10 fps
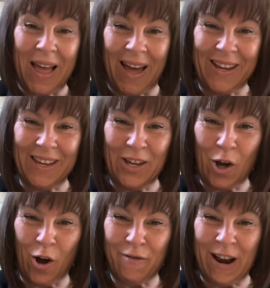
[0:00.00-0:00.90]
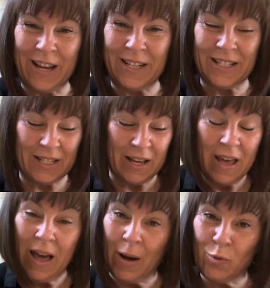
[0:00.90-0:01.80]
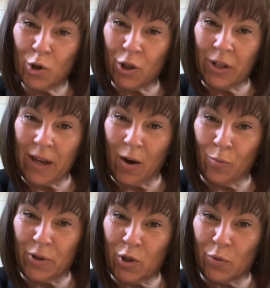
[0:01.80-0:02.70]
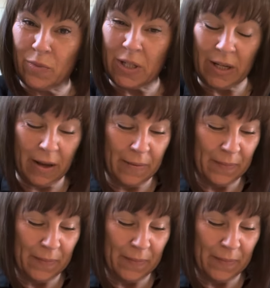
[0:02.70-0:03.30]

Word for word: Hiya, you alright? I'm just going to get on with some dinner.